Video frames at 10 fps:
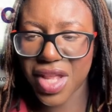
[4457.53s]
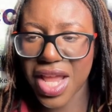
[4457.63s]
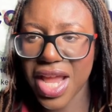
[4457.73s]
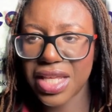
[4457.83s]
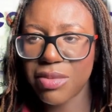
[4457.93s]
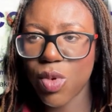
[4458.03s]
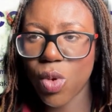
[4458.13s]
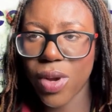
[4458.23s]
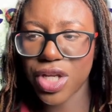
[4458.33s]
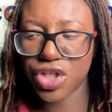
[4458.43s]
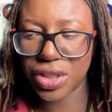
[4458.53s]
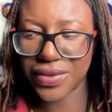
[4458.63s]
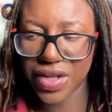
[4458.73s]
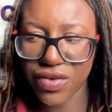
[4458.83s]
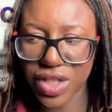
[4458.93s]
Any more questions?
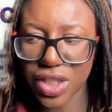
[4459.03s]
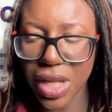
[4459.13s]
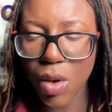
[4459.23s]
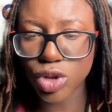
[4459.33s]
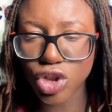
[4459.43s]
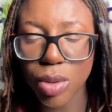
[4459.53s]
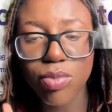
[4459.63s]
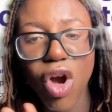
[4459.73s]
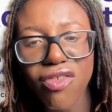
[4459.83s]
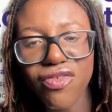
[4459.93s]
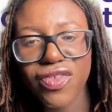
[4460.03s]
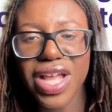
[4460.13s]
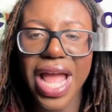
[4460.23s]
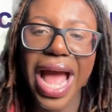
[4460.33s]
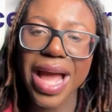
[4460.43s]
If there isn't, I will jump off
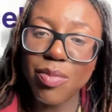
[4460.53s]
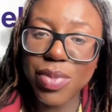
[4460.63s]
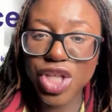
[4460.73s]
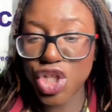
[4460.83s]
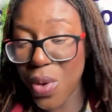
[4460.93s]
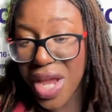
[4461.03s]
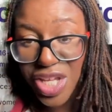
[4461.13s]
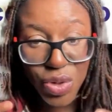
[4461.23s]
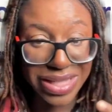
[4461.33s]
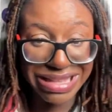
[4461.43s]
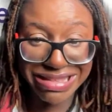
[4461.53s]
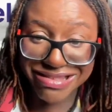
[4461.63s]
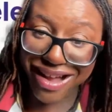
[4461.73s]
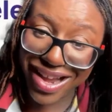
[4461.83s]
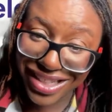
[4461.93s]
and bid you a good
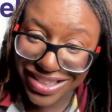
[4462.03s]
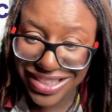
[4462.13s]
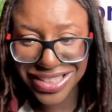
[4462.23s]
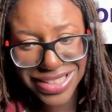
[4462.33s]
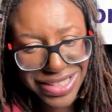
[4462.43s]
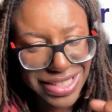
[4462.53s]
night.